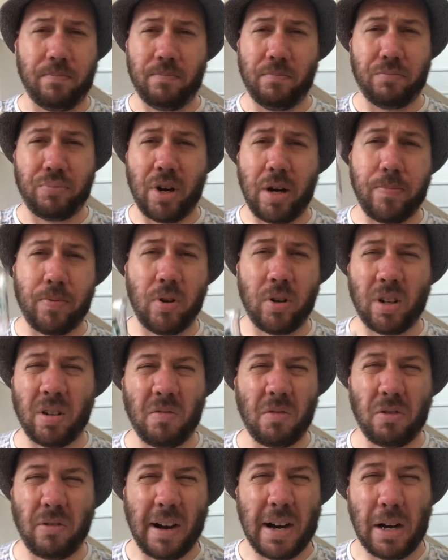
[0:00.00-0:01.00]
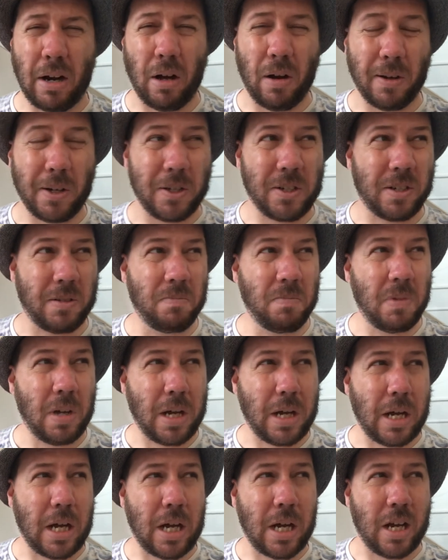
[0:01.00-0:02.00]
Braybrooke, great lagers.
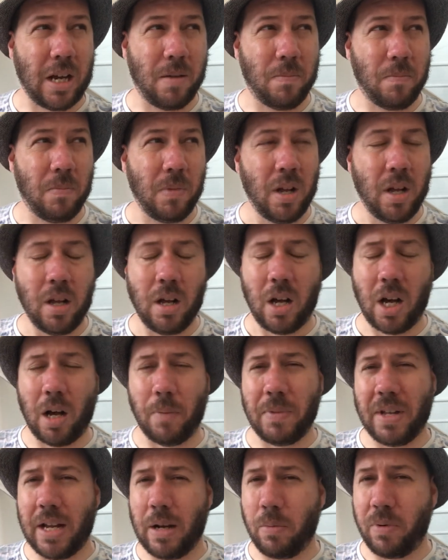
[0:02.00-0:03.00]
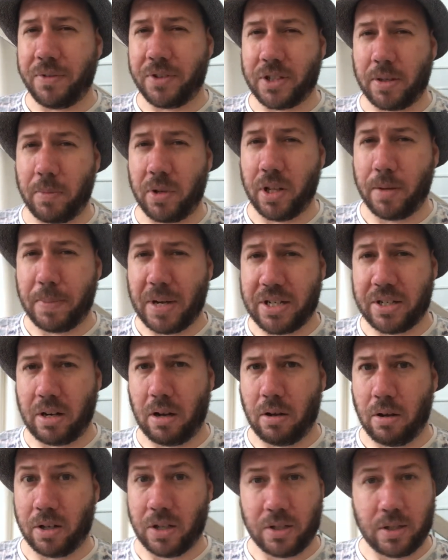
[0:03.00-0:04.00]
Up there with some of the best
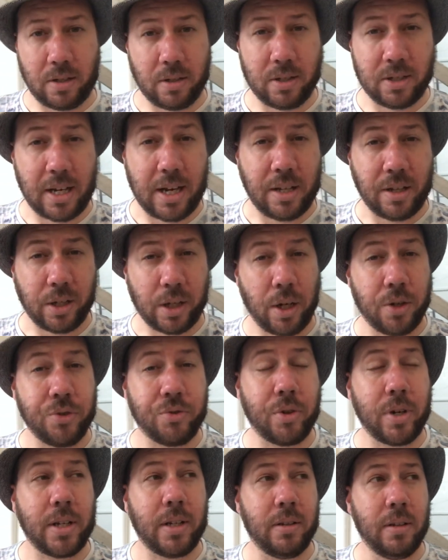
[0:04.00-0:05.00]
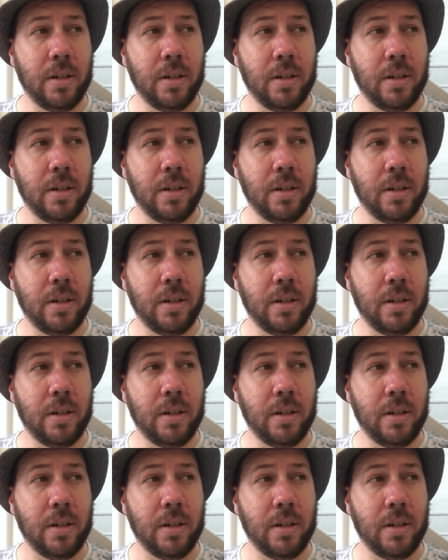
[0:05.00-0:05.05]
lagers, I'd say, in the country.